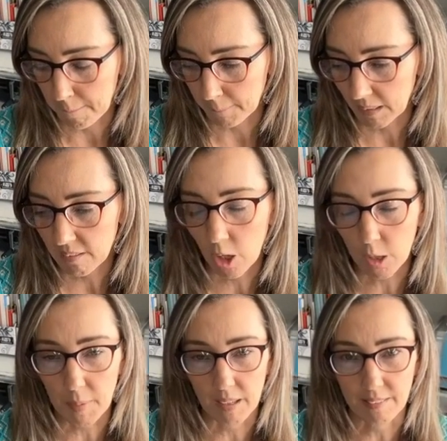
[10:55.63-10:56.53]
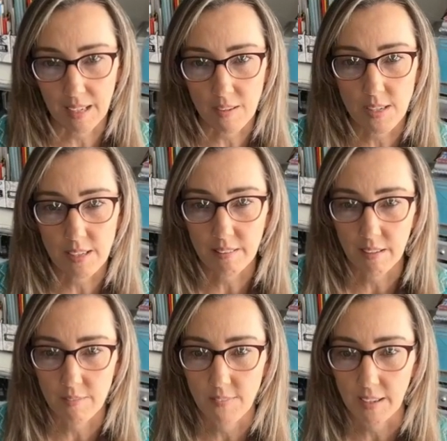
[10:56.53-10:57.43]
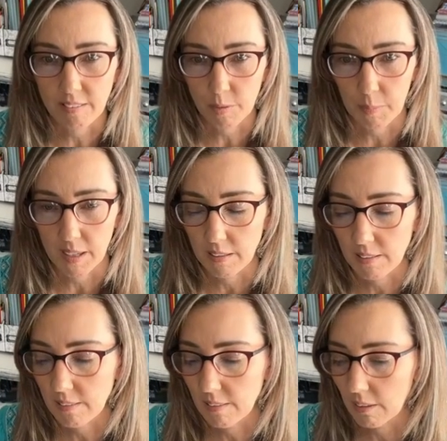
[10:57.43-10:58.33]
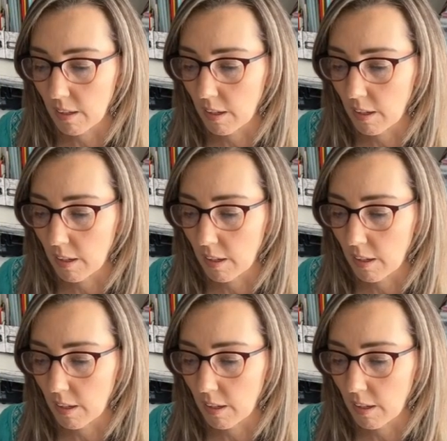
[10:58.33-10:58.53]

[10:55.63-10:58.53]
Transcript: Let's talk about savings and investments.